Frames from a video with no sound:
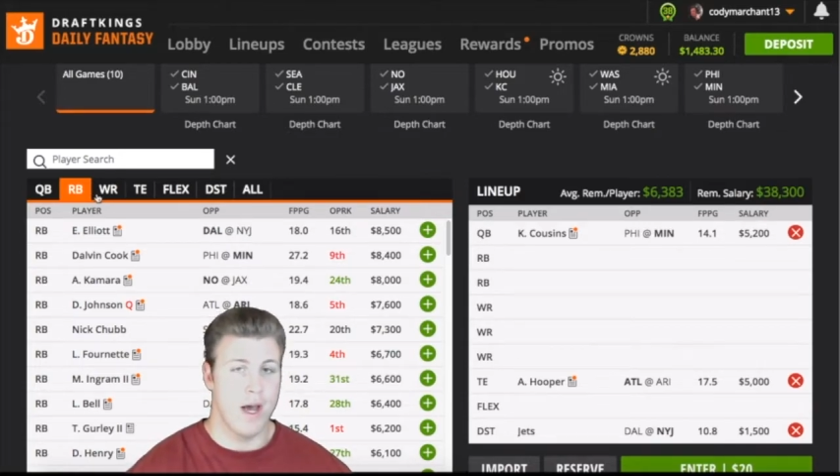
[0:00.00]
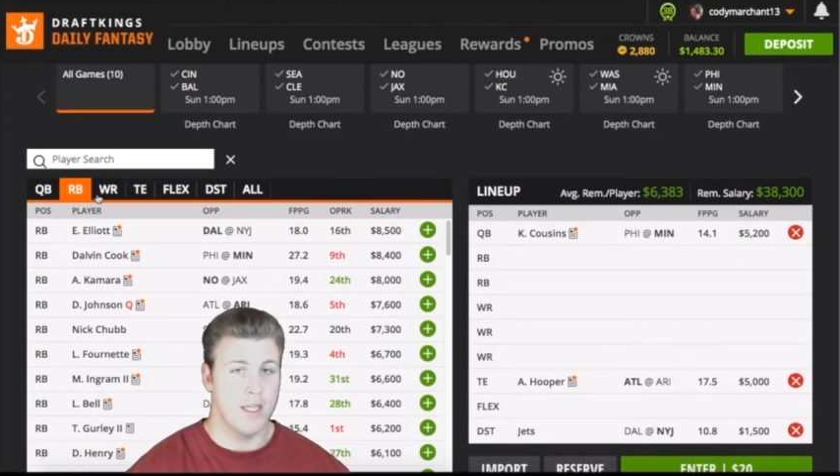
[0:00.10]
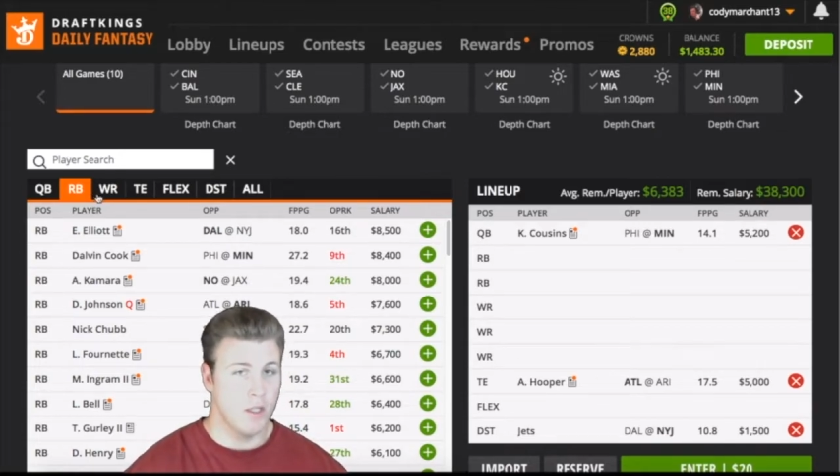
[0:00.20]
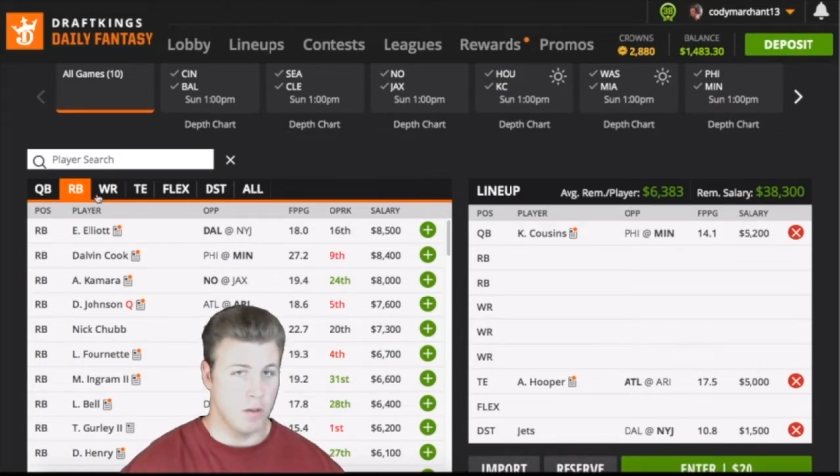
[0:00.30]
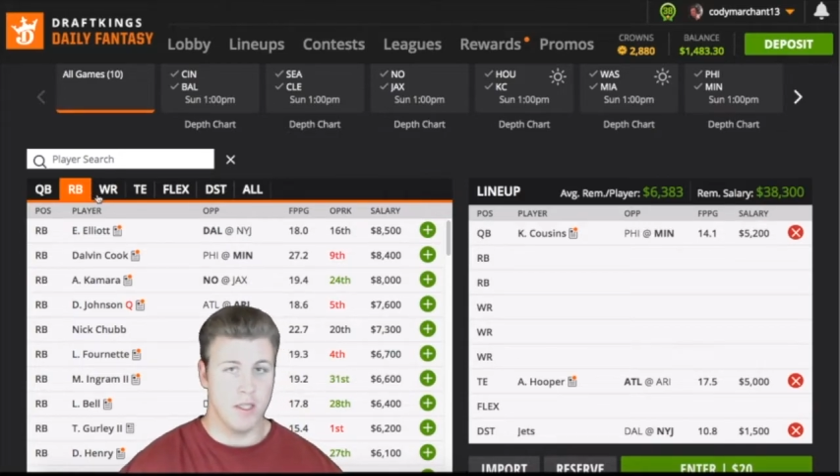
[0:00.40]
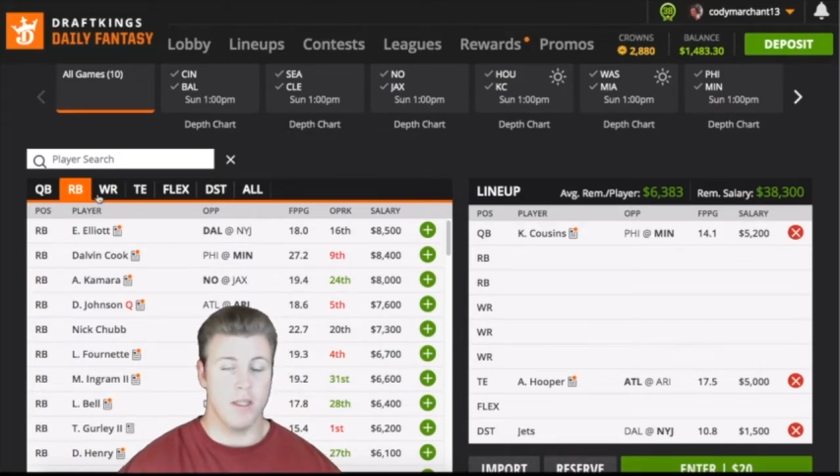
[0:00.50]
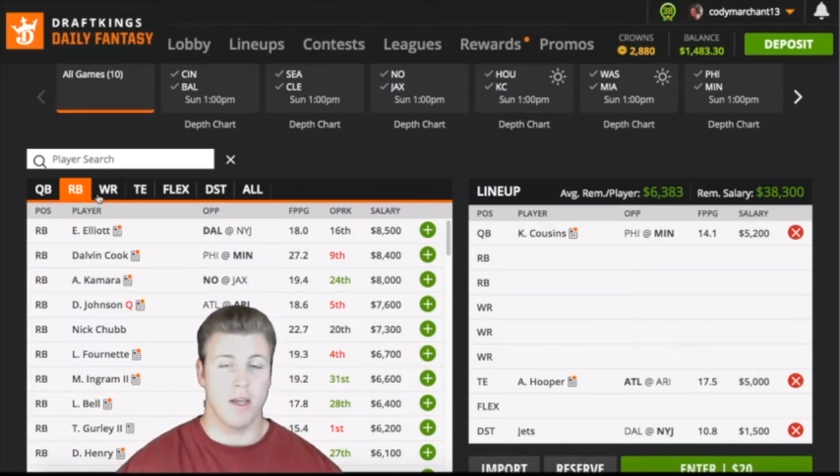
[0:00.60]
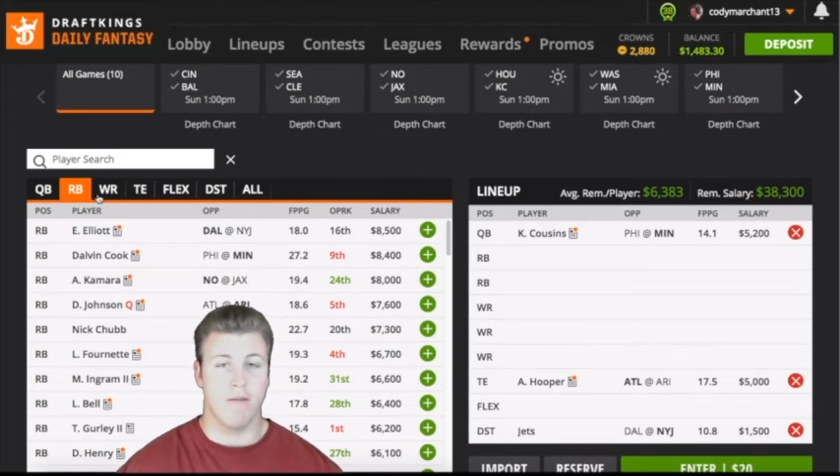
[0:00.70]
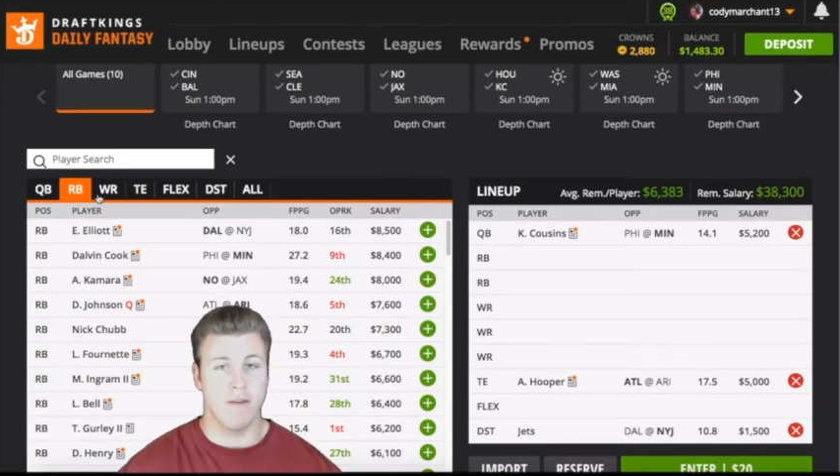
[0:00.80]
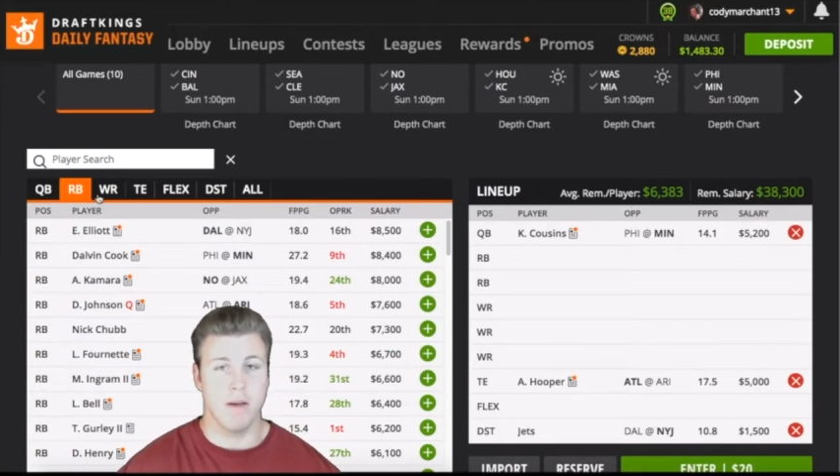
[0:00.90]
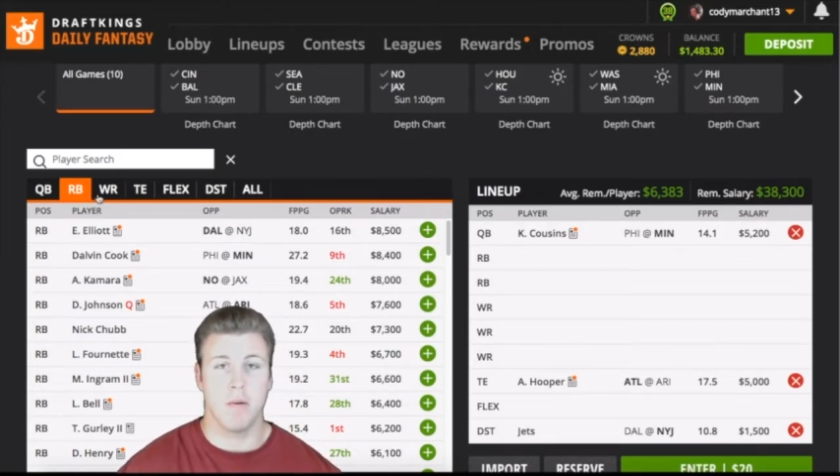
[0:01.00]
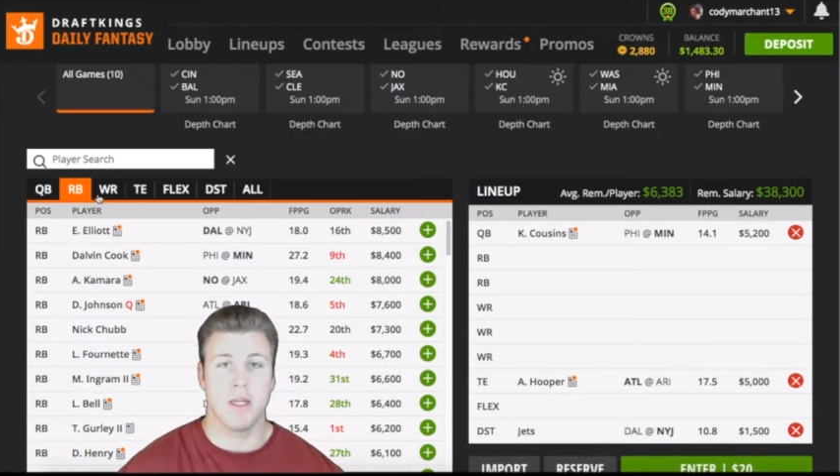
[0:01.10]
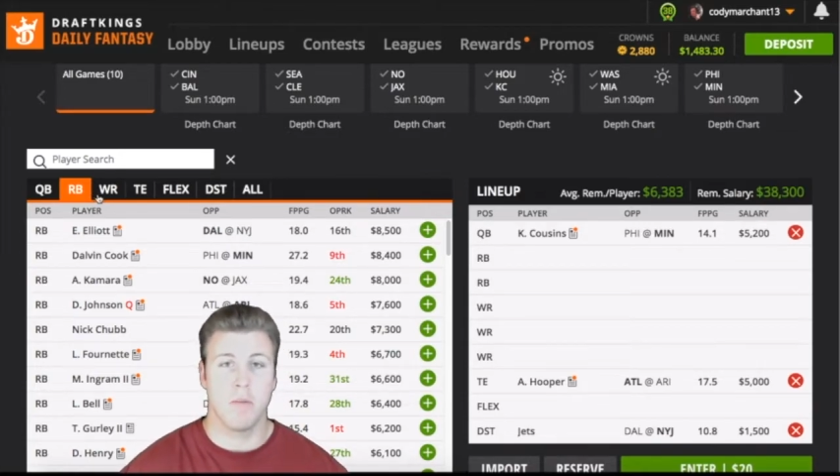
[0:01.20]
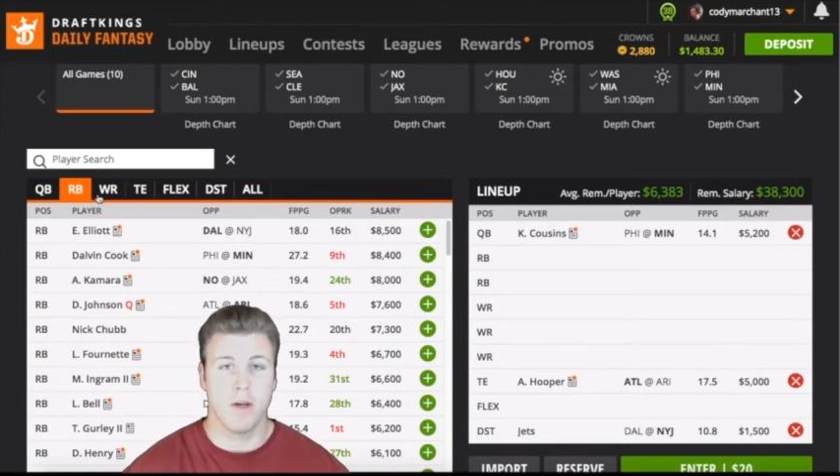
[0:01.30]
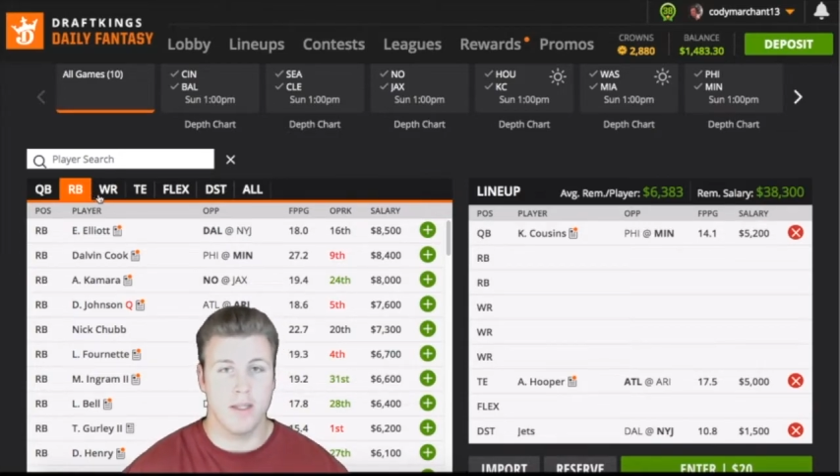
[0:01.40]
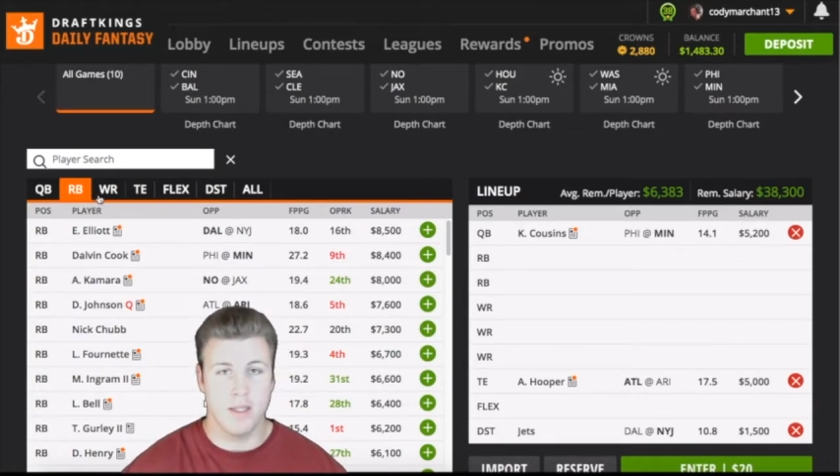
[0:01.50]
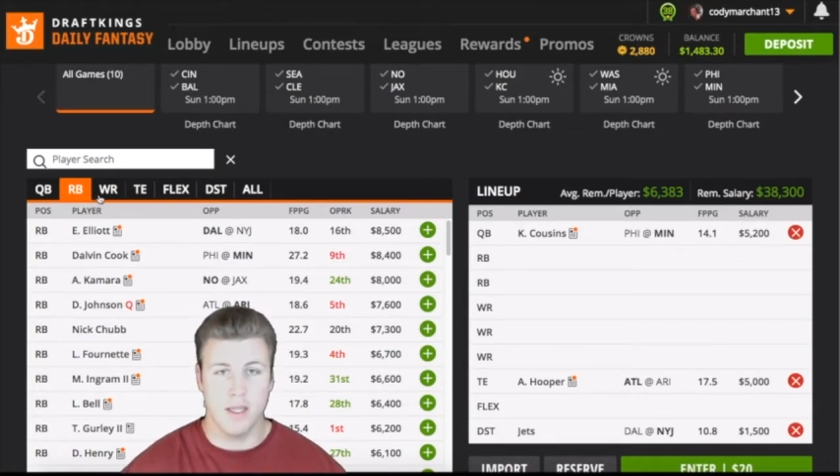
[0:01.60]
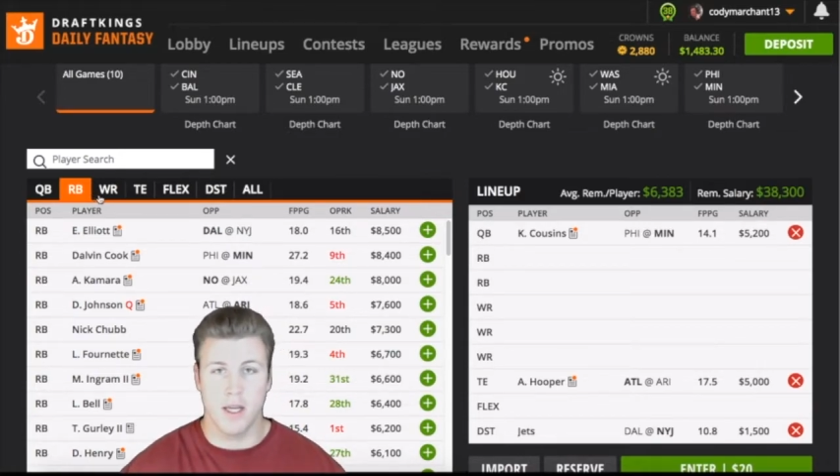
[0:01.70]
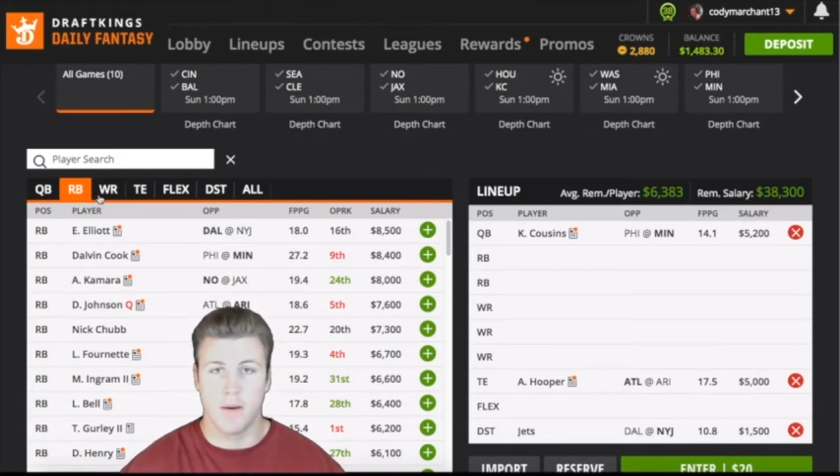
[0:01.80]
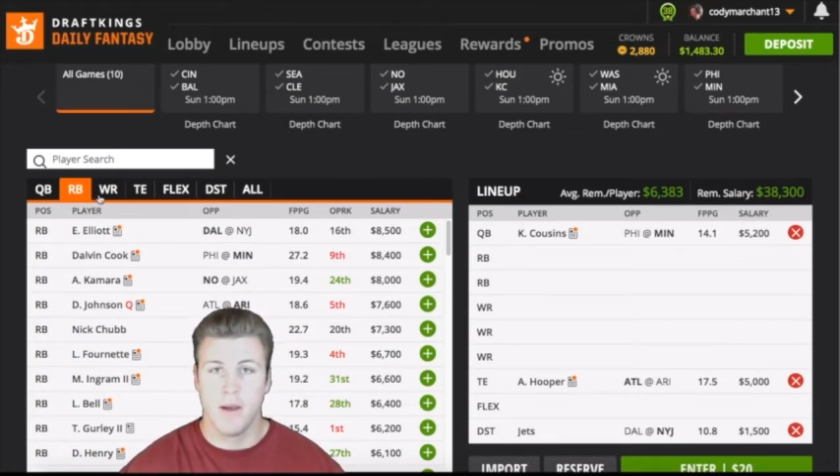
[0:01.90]
as you can see, like a 50+ point
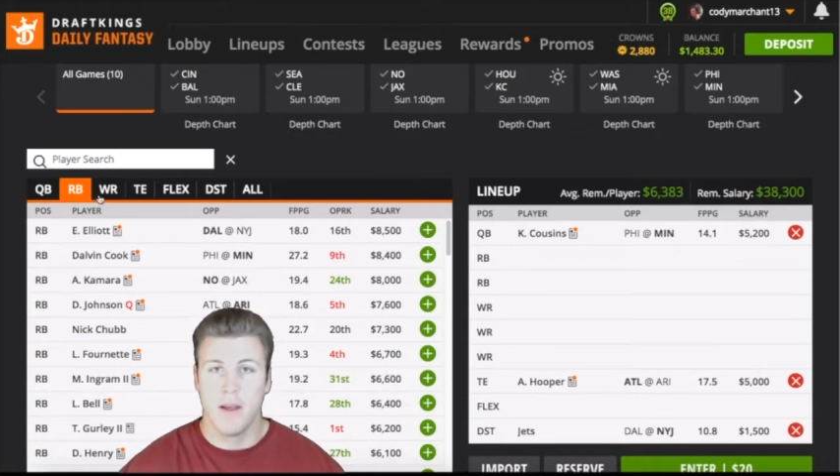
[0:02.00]
ceiling.